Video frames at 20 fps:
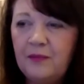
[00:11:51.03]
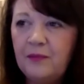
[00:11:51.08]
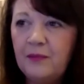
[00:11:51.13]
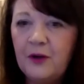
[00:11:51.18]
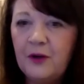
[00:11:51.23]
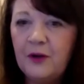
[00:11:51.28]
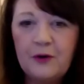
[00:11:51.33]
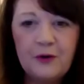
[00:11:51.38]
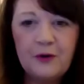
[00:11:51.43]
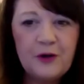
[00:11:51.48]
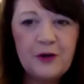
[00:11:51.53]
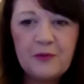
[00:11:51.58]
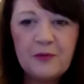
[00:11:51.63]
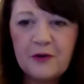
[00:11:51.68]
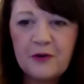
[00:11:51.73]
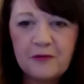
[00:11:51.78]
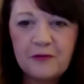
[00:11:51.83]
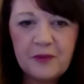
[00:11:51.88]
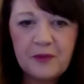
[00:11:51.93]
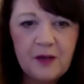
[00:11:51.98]
group
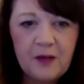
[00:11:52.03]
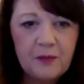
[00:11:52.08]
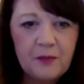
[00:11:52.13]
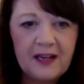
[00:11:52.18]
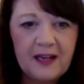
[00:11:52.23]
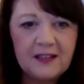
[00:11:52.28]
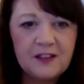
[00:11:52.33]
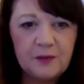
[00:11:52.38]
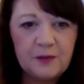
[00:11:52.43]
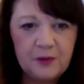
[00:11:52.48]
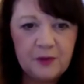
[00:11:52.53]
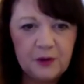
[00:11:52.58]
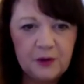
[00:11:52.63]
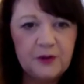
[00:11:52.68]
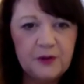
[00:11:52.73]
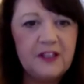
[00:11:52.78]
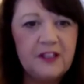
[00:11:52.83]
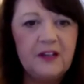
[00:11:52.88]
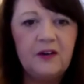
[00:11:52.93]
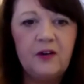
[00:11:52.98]
of people, I
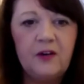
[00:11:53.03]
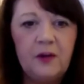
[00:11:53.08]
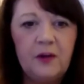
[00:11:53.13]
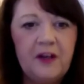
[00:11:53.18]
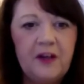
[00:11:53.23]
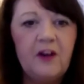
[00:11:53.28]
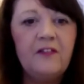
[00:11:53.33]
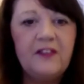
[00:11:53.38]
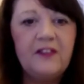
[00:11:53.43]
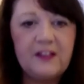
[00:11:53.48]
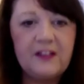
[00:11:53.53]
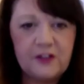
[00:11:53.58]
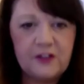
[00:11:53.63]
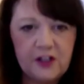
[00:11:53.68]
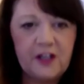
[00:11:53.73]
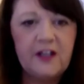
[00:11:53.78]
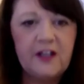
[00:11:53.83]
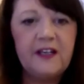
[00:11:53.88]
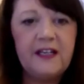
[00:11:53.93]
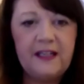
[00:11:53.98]
suppose, that are going to be on this
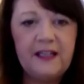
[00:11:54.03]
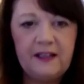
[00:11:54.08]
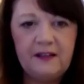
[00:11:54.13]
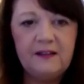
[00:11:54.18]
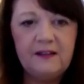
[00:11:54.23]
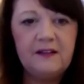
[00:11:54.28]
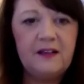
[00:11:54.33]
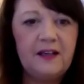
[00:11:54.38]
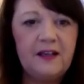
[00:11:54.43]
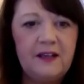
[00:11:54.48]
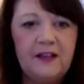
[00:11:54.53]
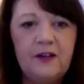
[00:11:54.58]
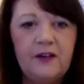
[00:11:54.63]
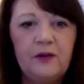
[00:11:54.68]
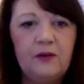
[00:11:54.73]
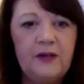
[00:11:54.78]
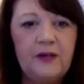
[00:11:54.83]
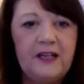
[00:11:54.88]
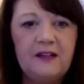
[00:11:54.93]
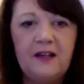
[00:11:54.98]
journey, you
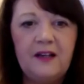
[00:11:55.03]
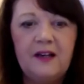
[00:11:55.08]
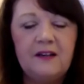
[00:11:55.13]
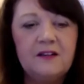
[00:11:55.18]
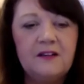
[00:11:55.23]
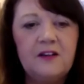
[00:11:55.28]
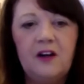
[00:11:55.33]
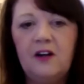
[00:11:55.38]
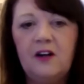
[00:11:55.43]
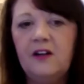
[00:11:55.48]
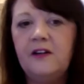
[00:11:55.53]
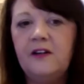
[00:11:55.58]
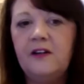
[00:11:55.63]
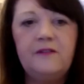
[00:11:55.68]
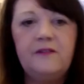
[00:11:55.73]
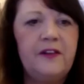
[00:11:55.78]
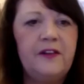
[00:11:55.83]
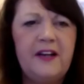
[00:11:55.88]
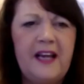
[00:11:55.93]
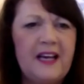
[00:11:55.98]
know, in Scotland
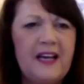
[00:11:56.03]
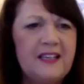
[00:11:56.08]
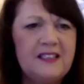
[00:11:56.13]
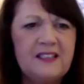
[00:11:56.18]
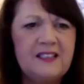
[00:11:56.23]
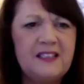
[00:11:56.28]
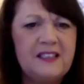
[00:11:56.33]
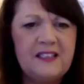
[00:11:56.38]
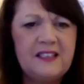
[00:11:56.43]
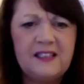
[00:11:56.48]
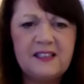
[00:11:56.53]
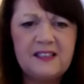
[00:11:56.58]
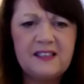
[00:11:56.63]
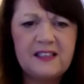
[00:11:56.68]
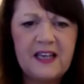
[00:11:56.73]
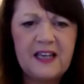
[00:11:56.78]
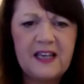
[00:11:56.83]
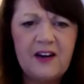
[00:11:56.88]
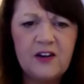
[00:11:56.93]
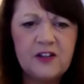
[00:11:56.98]
for the next, is it
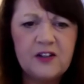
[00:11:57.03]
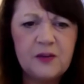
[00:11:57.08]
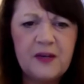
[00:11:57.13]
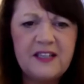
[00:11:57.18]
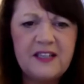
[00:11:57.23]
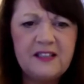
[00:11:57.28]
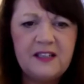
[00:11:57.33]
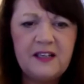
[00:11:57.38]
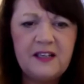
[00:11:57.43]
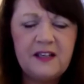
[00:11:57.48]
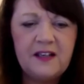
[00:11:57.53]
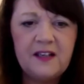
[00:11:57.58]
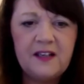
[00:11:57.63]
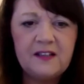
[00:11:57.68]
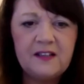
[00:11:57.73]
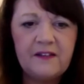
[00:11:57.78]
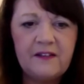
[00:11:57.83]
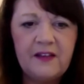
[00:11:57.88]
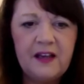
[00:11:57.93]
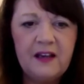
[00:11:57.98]
10 or 20
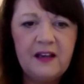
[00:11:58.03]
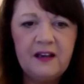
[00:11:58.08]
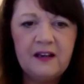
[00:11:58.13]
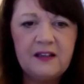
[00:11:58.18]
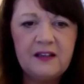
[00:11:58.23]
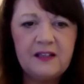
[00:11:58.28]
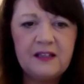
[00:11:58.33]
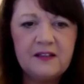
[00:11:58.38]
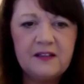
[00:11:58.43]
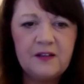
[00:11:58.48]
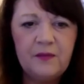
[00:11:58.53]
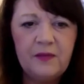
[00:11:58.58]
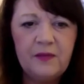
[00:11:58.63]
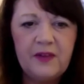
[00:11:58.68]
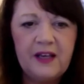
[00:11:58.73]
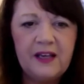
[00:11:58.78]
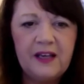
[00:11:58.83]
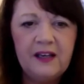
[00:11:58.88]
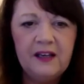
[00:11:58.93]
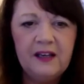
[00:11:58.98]
years, I think, is it something?